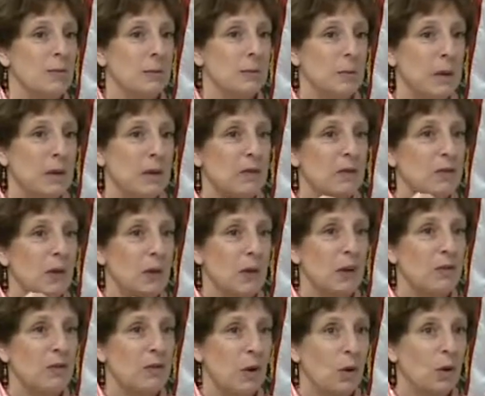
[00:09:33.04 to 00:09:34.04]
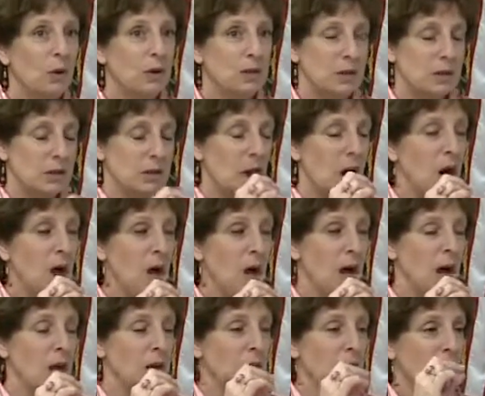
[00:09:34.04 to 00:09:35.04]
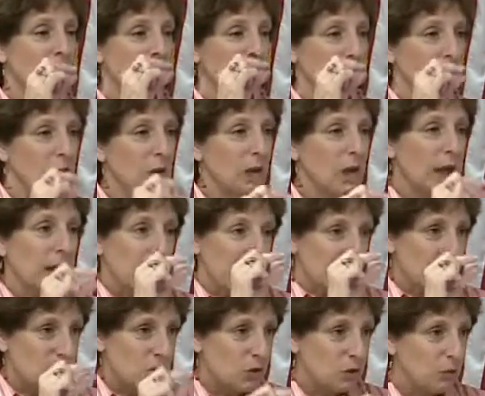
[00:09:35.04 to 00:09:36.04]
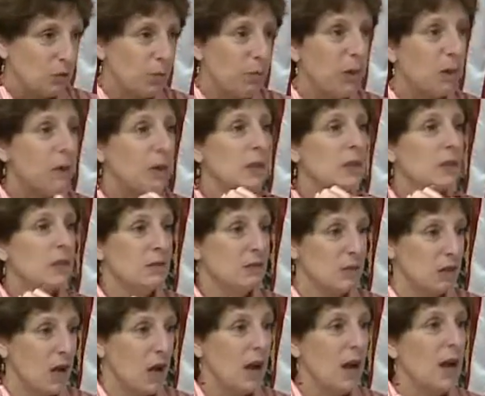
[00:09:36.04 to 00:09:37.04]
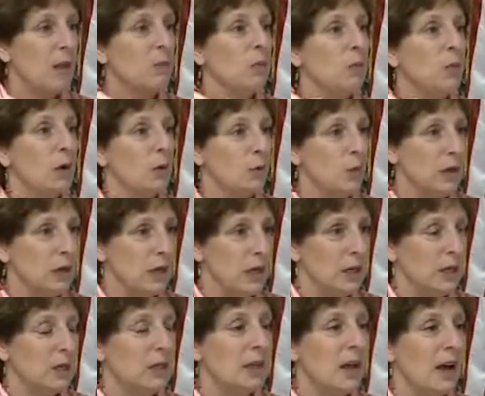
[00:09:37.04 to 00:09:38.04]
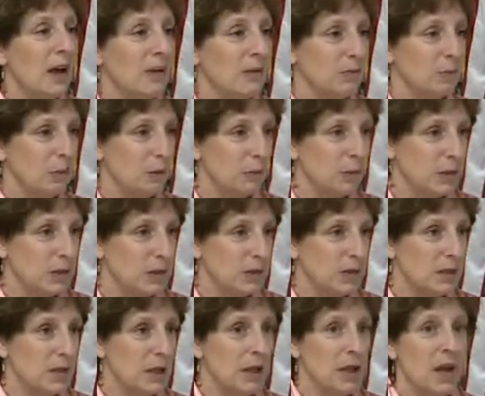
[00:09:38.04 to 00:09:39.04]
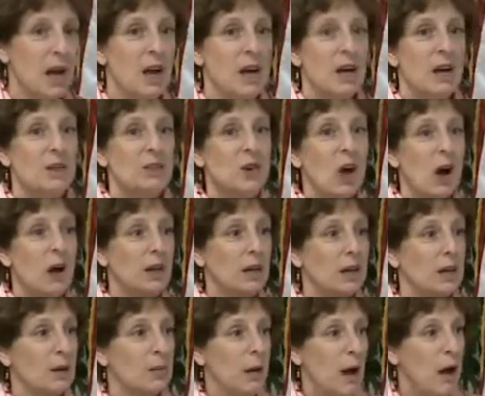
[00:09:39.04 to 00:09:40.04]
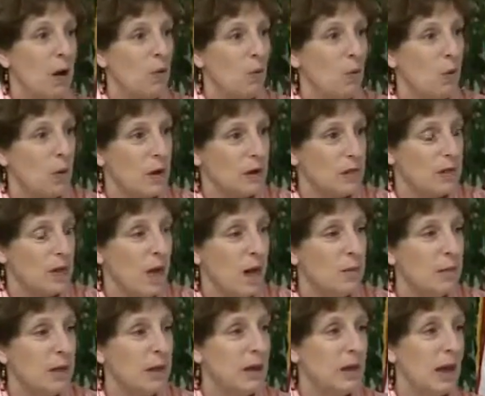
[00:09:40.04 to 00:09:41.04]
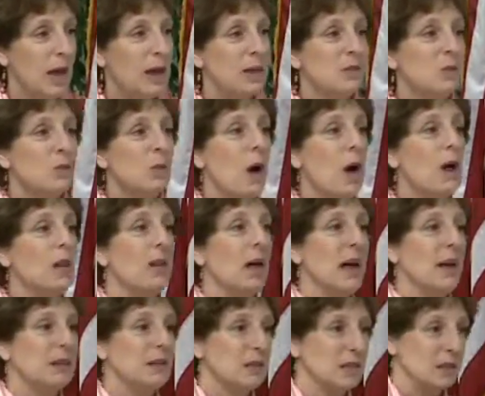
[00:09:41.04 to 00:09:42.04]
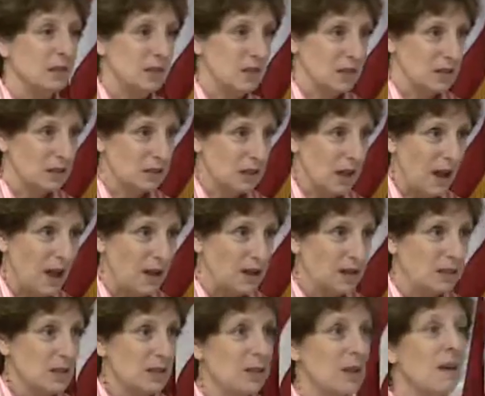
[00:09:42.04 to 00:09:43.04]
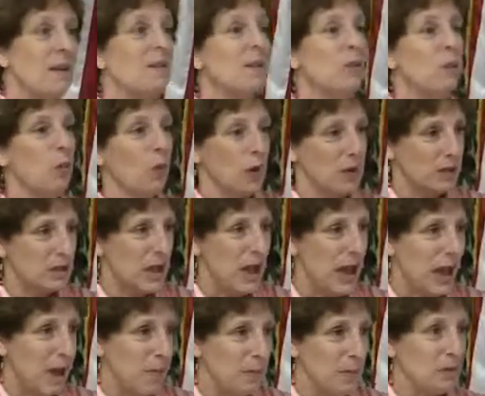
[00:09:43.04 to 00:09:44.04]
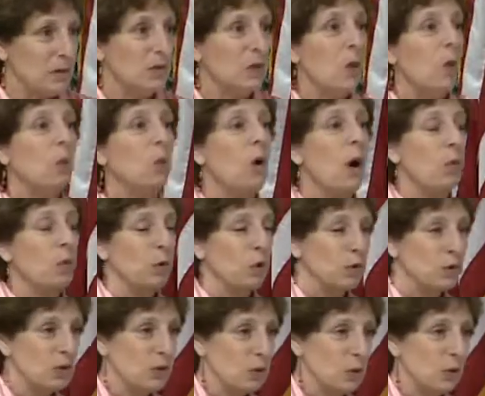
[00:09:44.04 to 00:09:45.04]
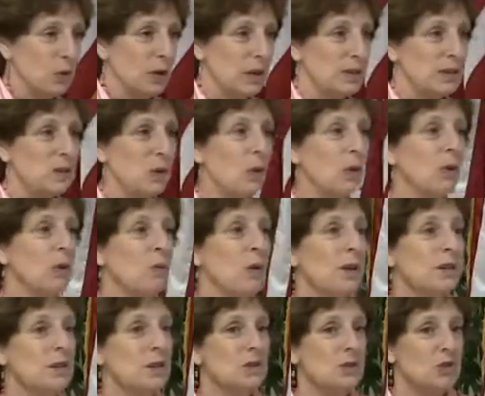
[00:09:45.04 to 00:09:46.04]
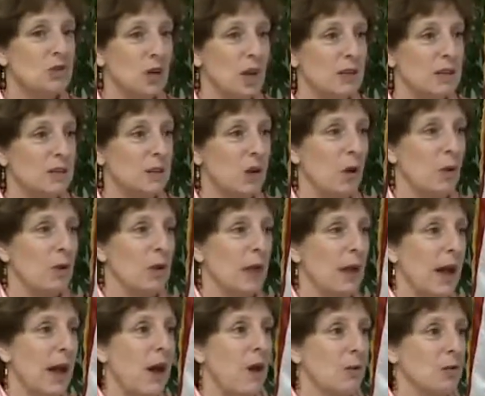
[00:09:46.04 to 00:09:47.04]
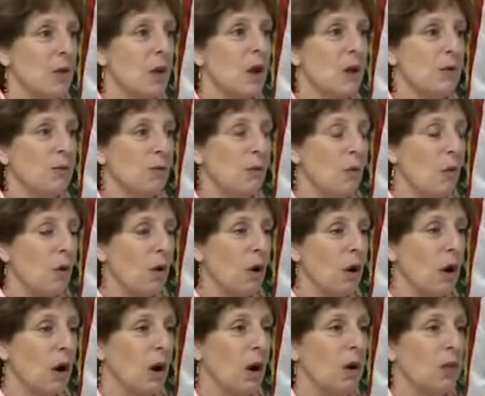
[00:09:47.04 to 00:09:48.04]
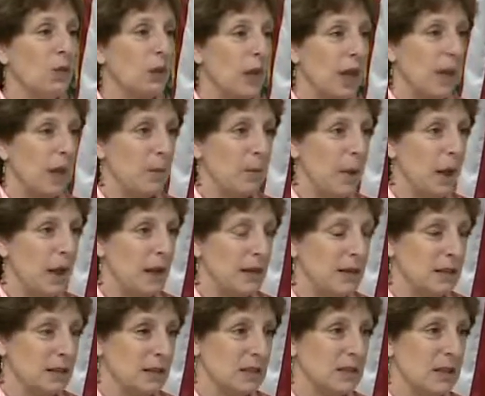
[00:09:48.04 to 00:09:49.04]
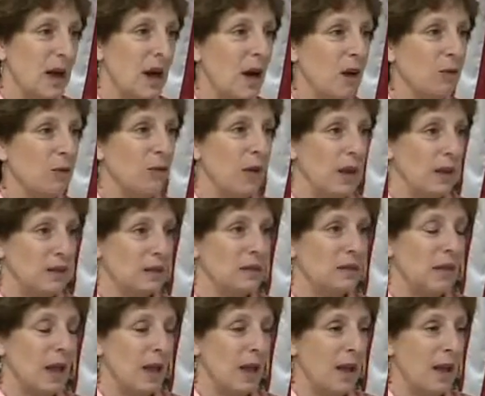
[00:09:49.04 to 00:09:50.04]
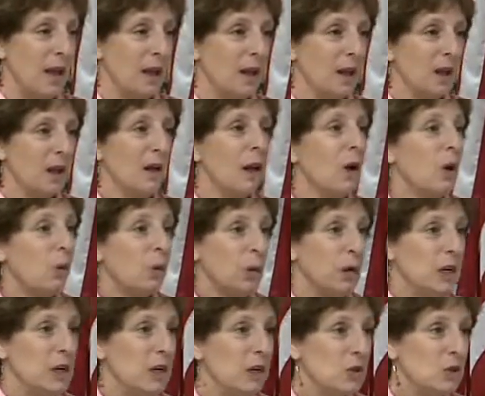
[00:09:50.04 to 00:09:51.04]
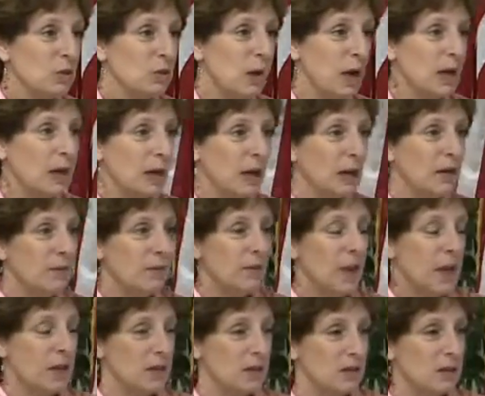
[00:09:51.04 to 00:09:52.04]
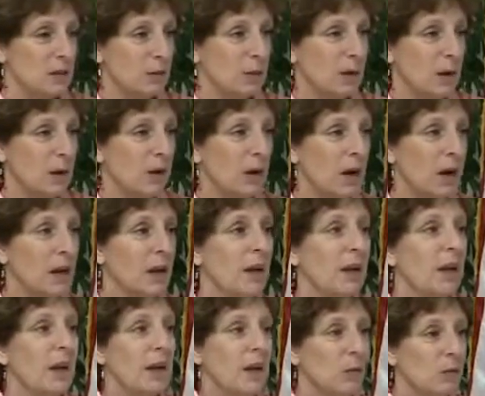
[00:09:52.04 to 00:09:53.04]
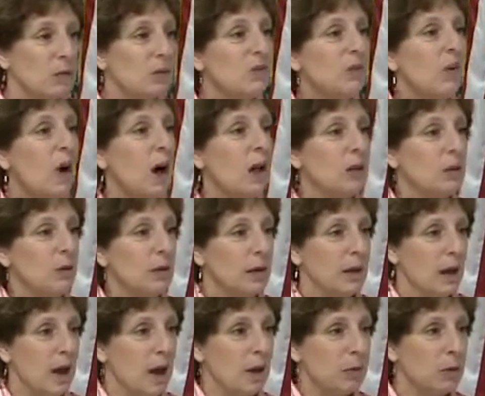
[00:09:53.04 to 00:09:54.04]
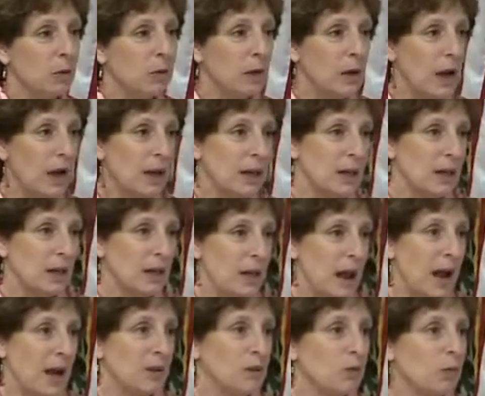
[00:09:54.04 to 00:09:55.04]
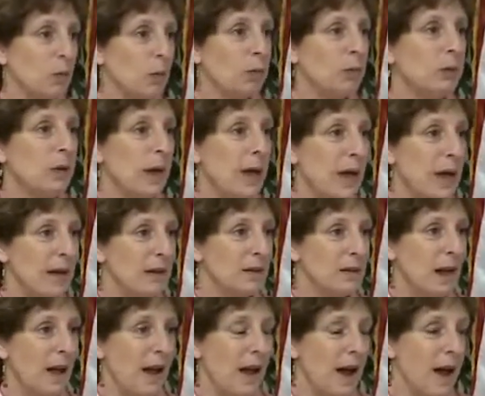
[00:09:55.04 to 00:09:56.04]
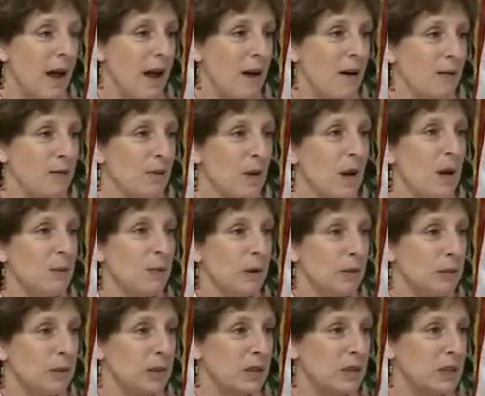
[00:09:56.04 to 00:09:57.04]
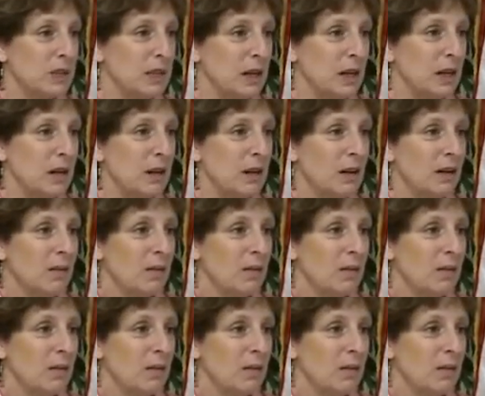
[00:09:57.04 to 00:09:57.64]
being very focused on looking at certain periods of time when we needed to have publicity, talking about what's coming as well as the success, what's happened, what we're doing. So it wasn't just going out for the campaign itself and saying, we need your money, and disappearing. It was following up, creating an actual plan to have publicity